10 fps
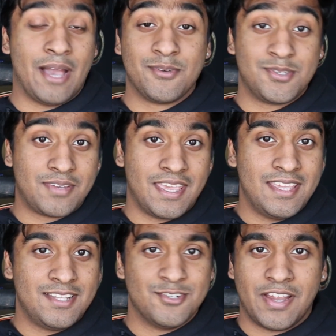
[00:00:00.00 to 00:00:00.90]
I was
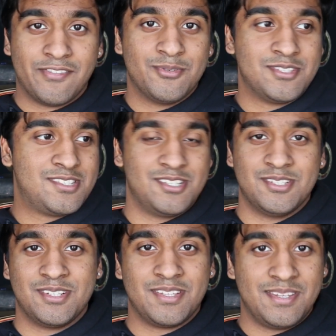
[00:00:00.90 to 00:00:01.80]
okay, driver was
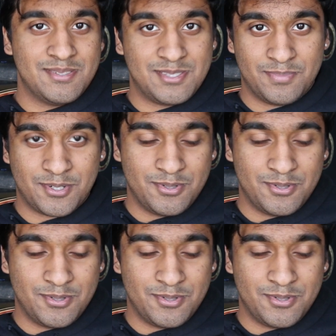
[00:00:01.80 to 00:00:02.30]
chill, he was super